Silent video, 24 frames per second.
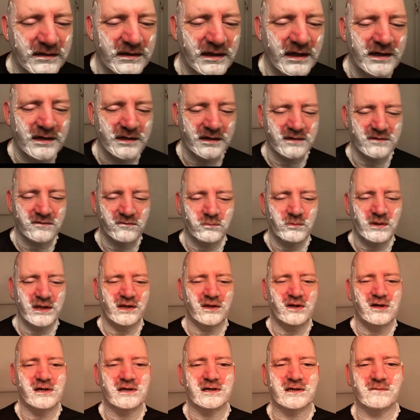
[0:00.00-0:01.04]
because we
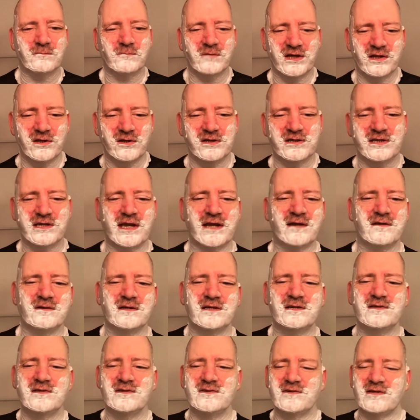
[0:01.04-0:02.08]
looked, we looked down
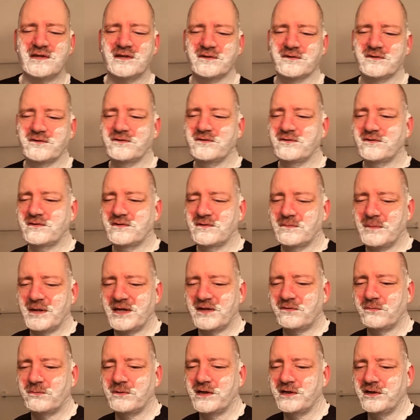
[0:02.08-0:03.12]
in his ears
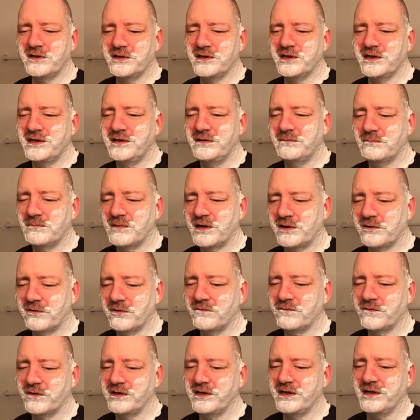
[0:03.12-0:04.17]
best we could. My
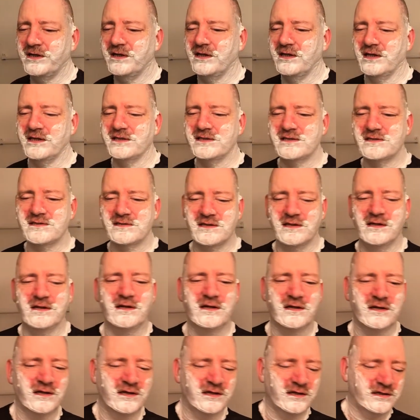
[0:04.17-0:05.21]
girlfriend did at least.
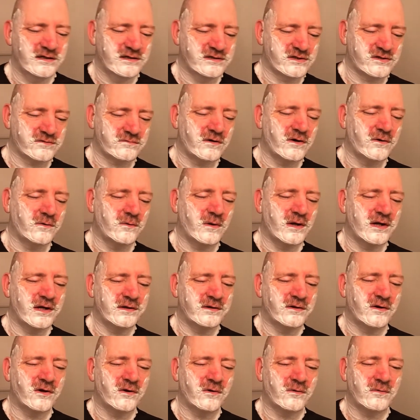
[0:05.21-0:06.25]
His throat
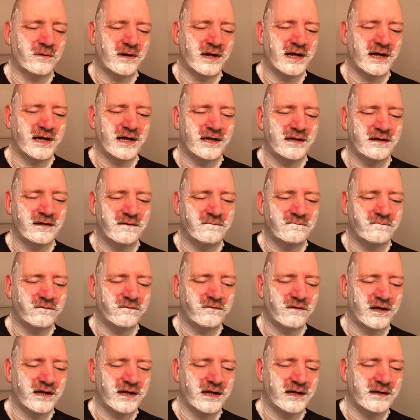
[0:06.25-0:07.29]
wasn't all red and
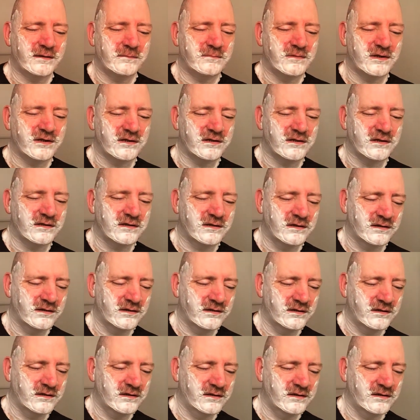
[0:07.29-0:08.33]
inflamed and
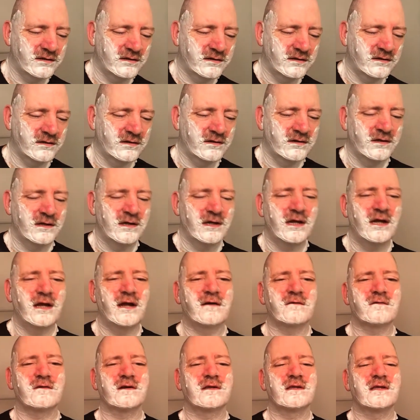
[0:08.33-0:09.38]

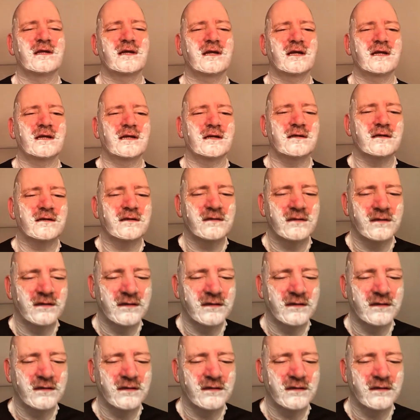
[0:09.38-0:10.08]
everything. And